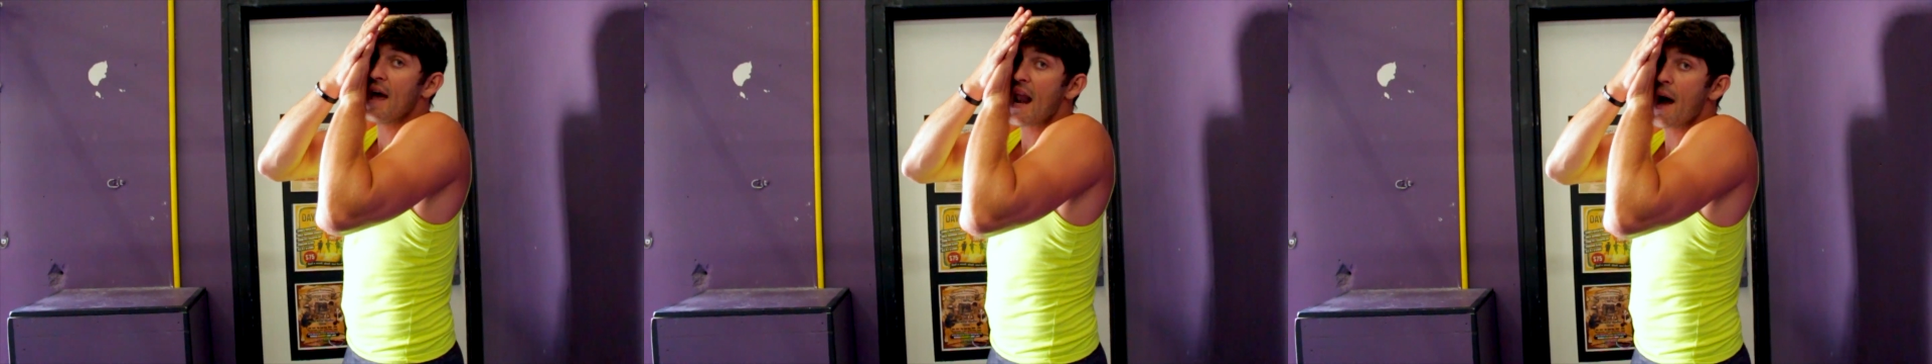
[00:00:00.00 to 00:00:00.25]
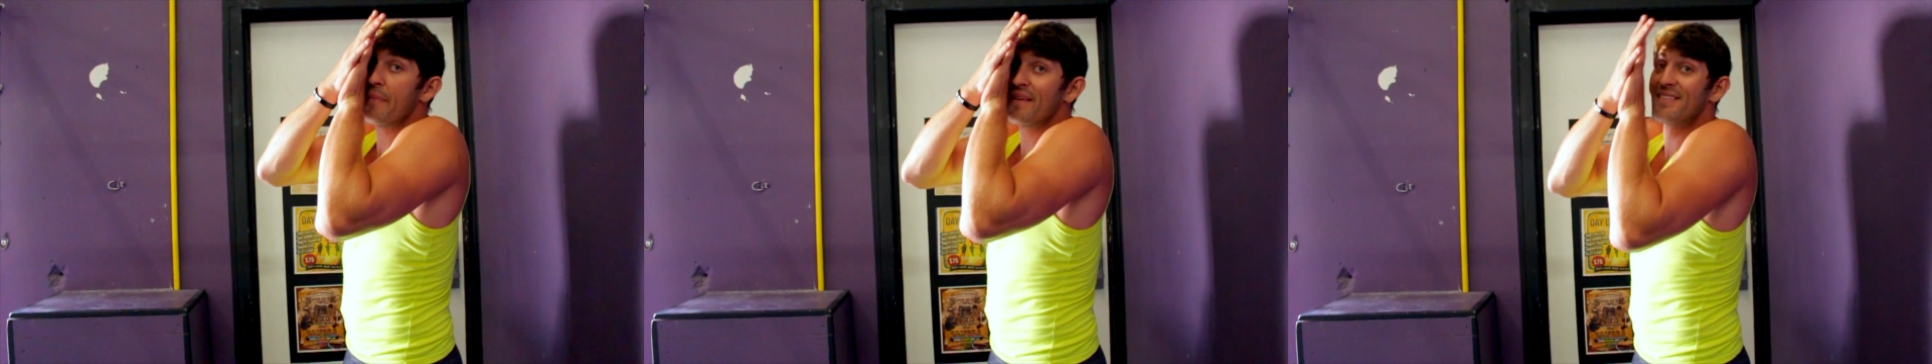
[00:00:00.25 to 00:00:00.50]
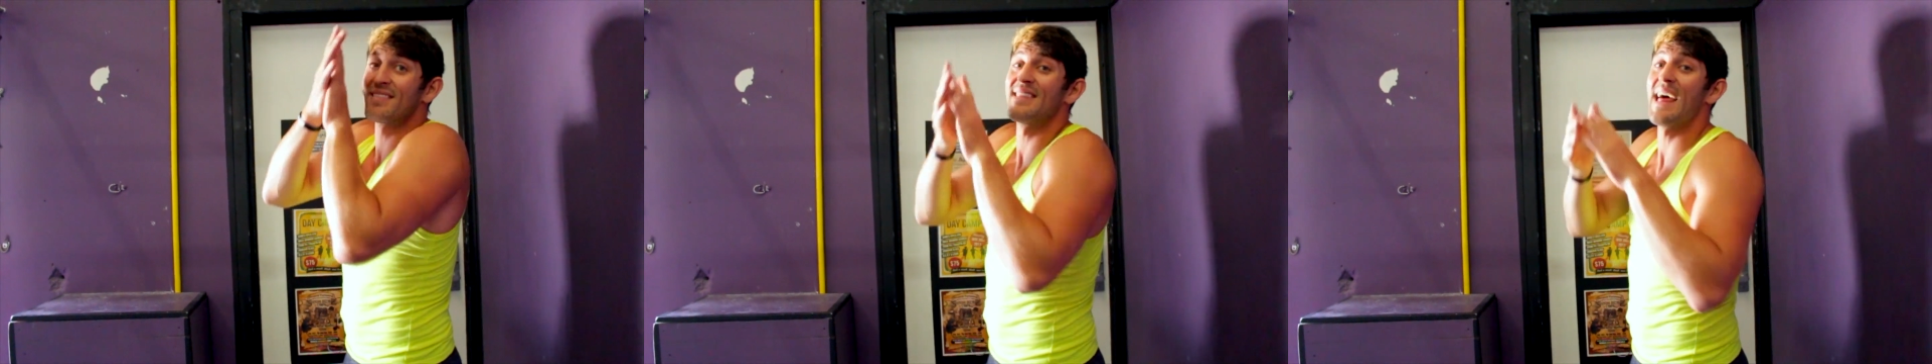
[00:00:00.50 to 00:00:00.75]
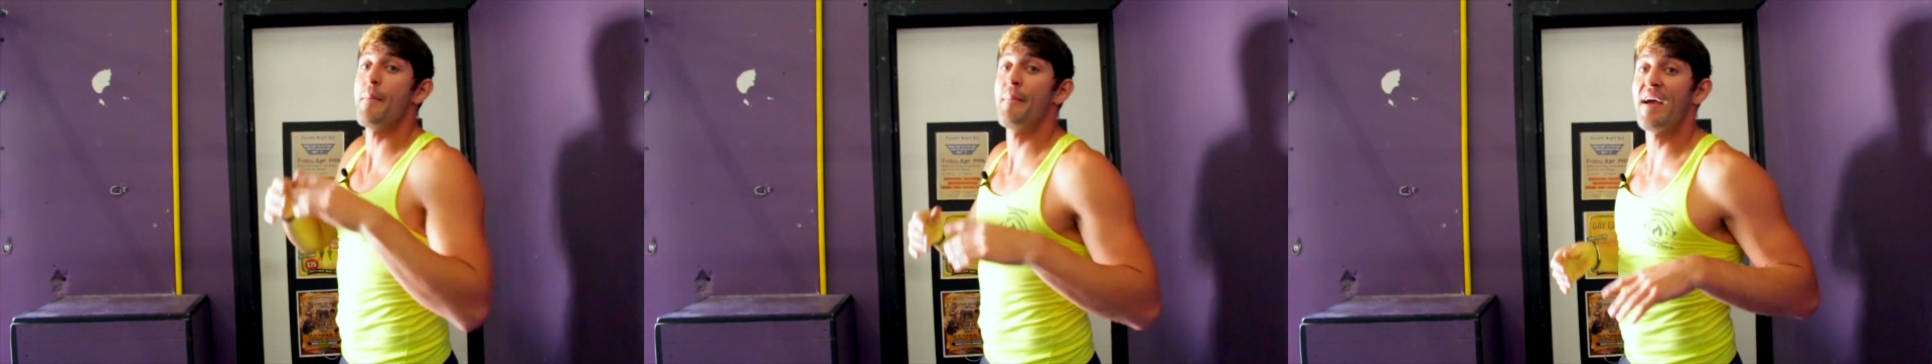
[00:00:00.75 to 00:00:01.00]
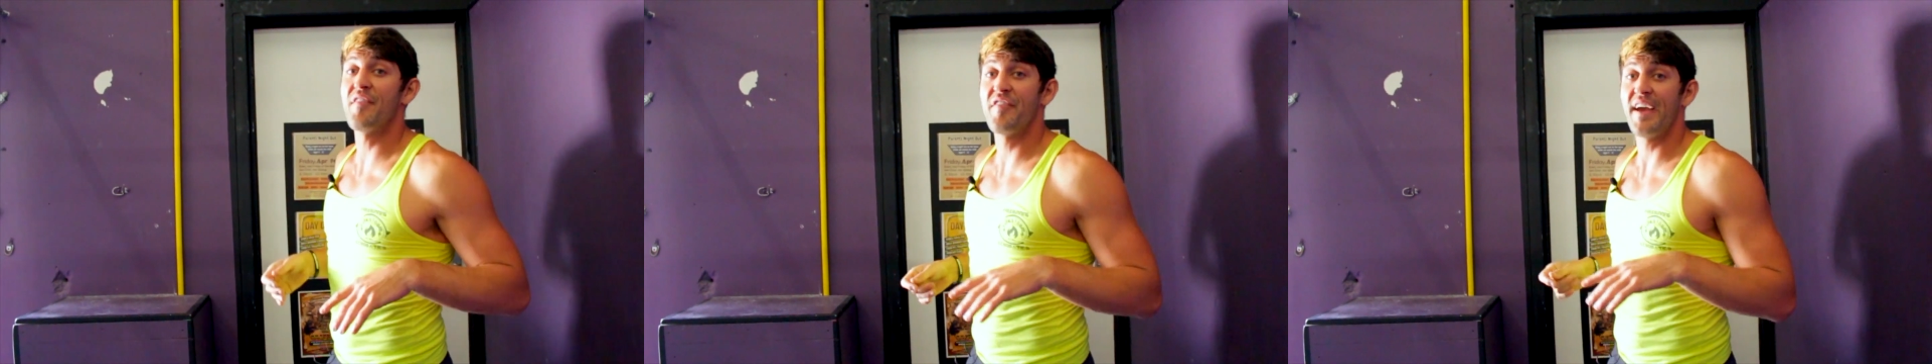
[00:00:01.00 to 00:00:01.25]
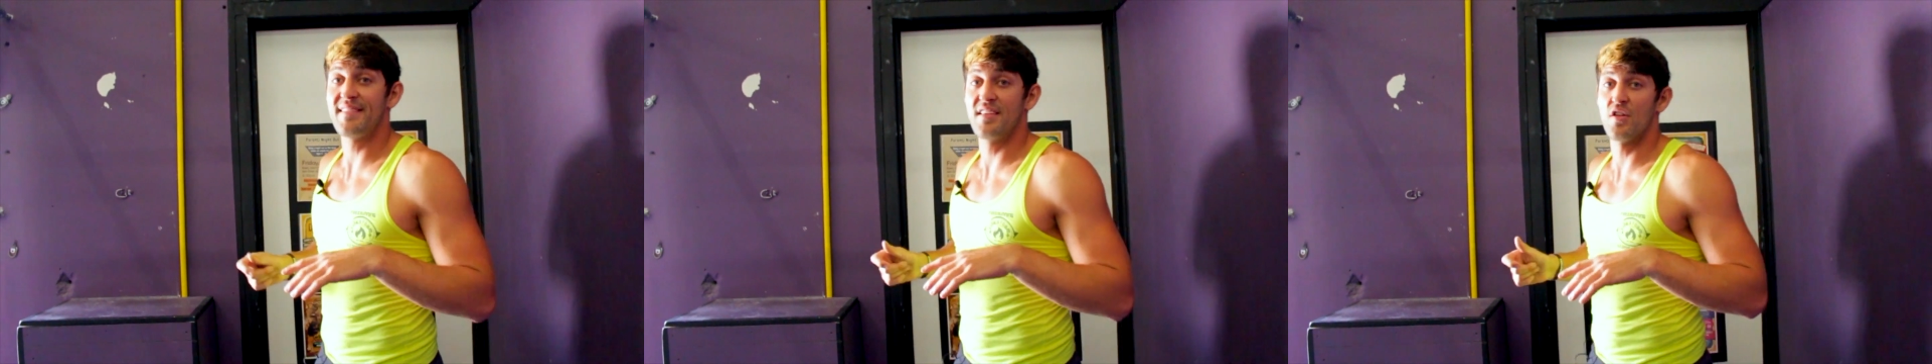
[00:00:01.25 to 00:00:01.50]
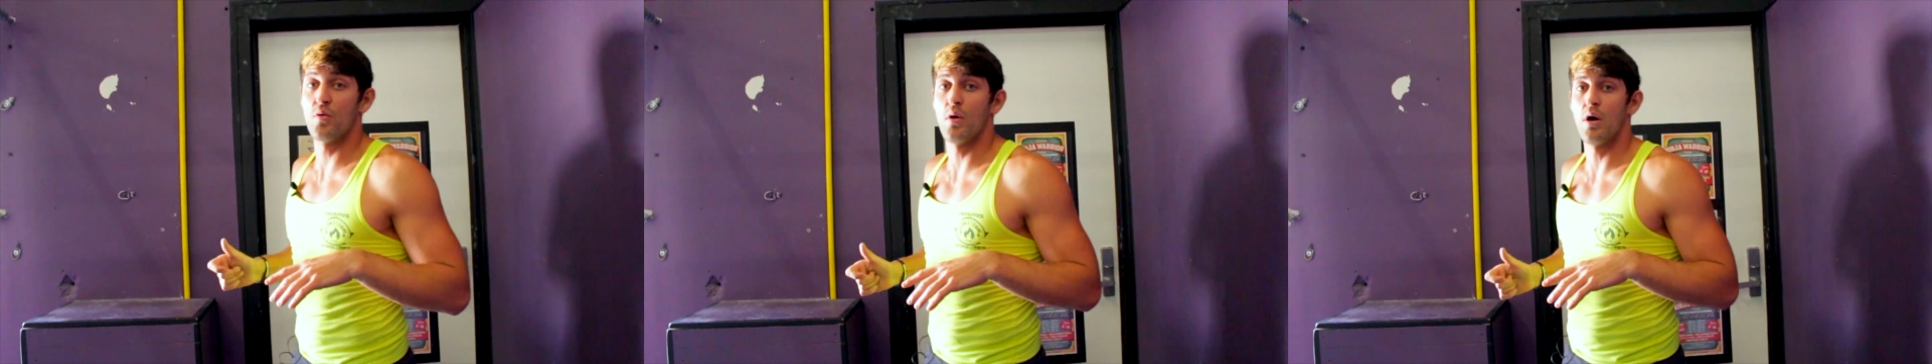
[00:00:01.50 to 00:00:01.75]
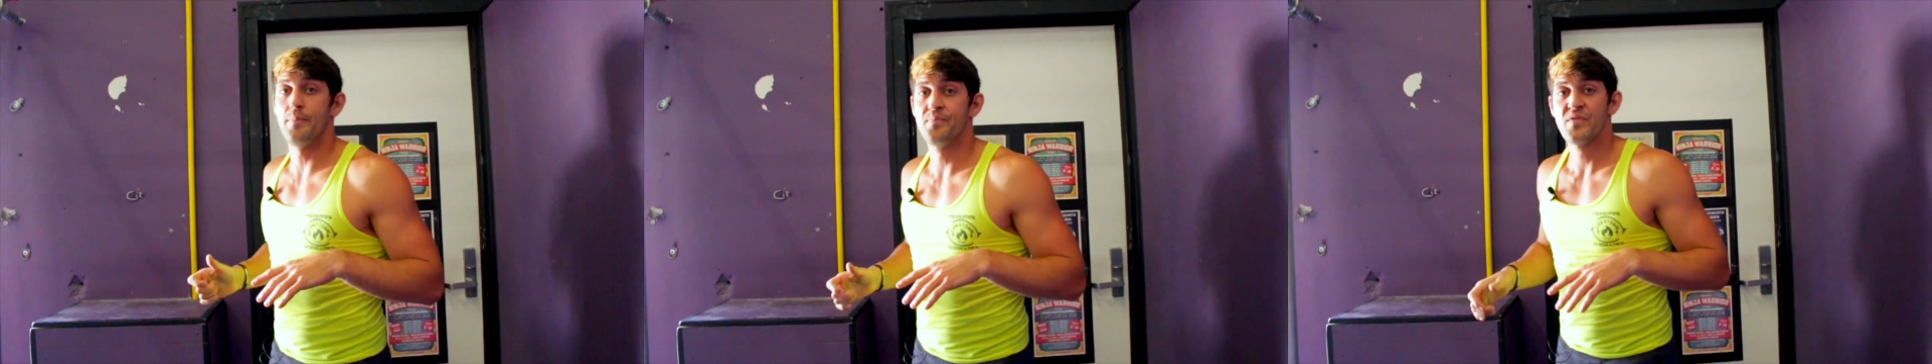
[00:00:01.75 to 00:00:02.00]
and I'm going to slam my face into the
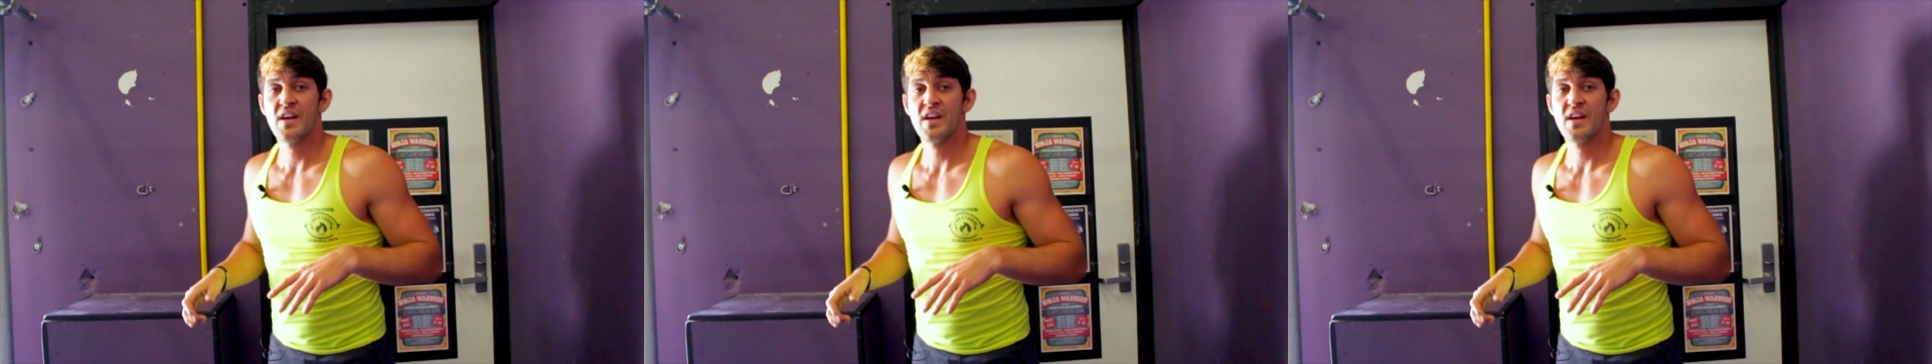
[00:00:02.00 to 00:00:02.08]
wall.